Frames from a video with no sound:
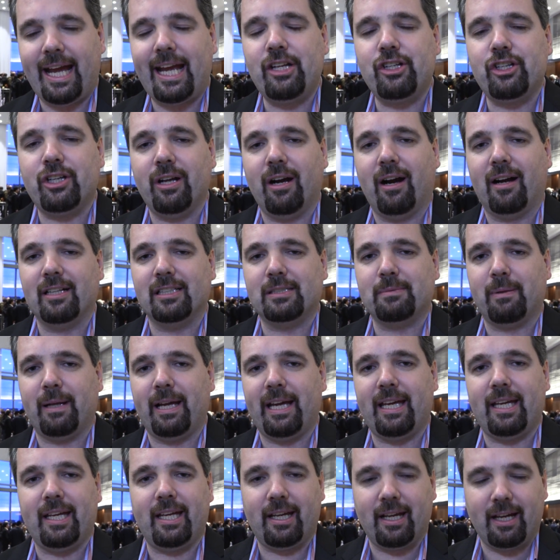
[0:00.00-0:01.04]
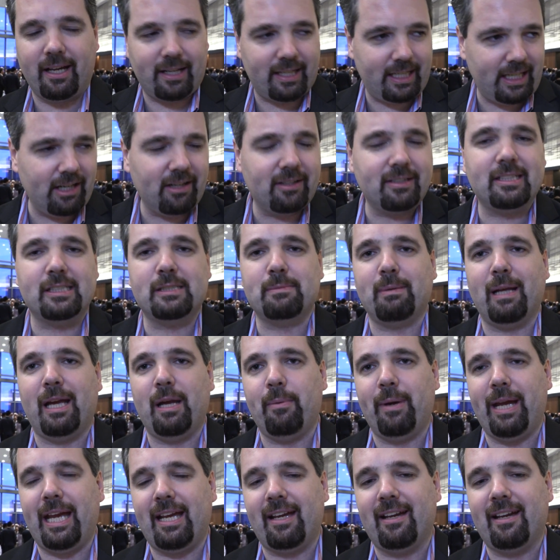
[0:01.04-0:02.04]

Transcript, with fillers: HDR display uh, here at Display Week.